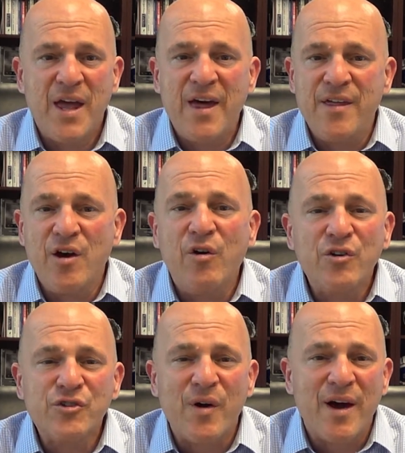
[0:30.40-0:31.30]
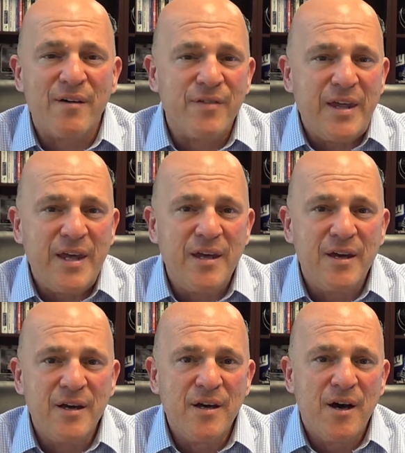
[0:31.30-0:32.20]
and you also have the
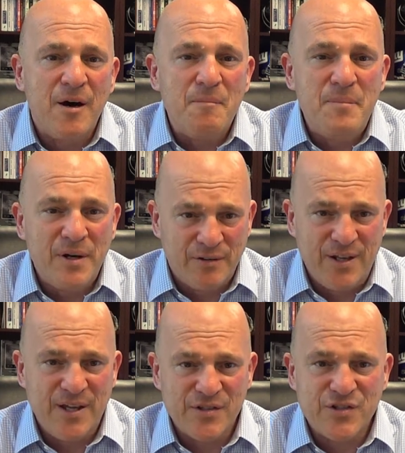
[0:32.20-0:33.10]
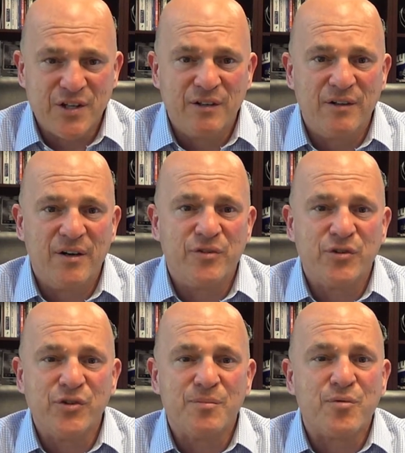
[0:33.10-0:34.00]
ability and skill level
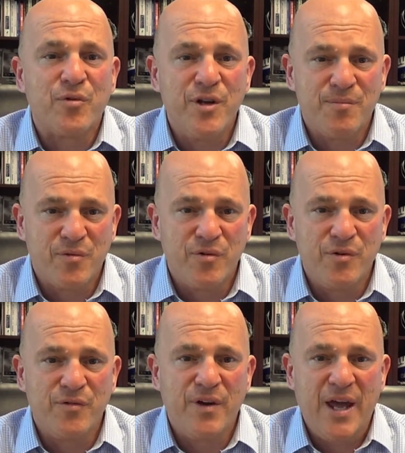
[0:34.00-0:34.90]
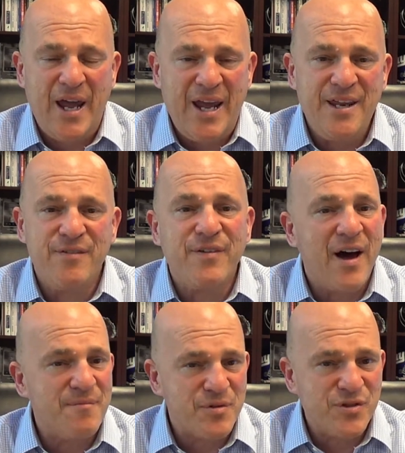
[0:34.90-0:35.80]
to pre-approve
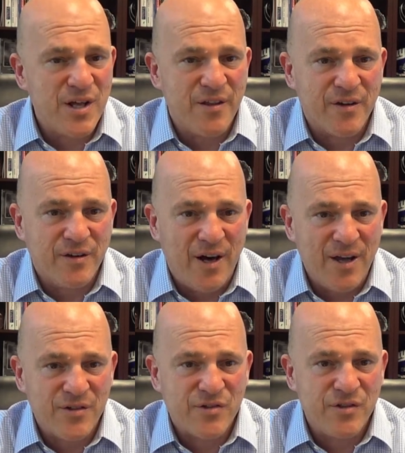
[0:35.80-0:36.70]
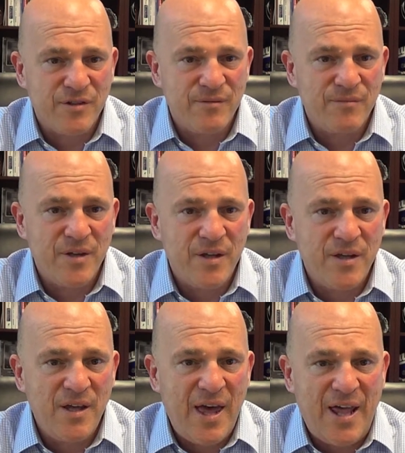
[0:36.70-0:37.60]
85% of the clients.
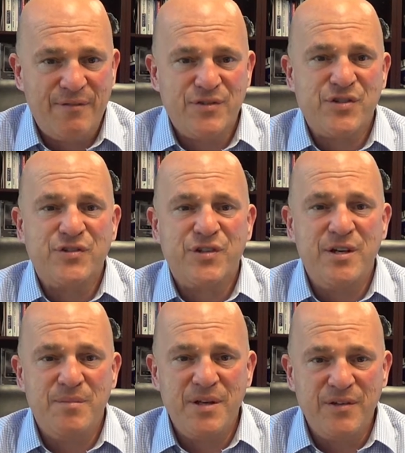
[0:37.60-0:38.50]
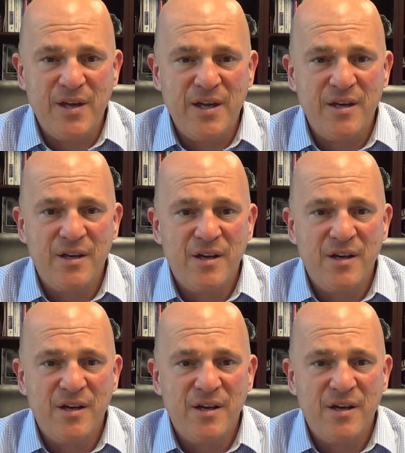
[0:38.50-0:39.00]
And if it's a TBD,